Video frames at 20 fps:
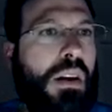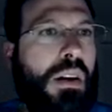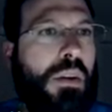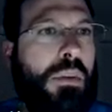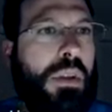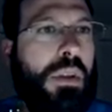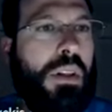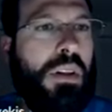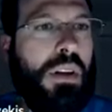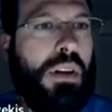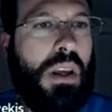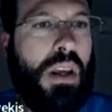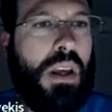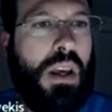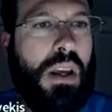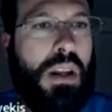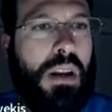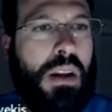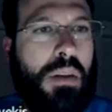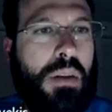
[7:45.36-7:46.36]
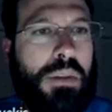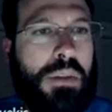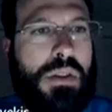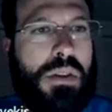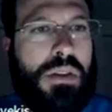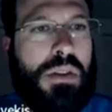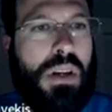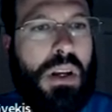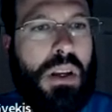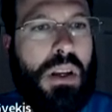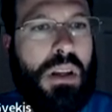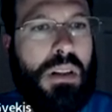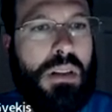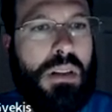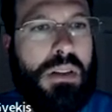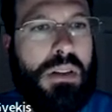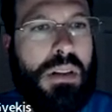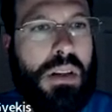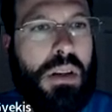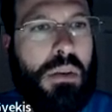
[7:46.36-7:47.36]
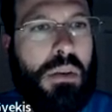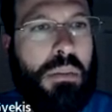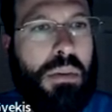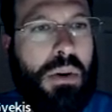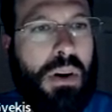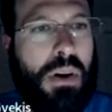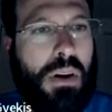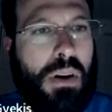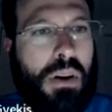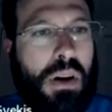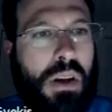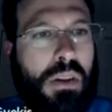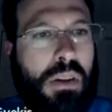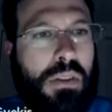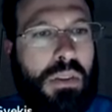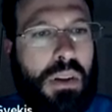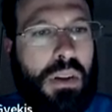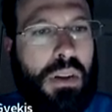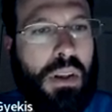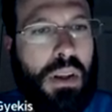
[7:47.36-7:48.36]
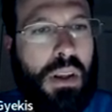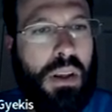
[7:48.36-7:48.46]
I'll be looking at. I'm just checking to see progress.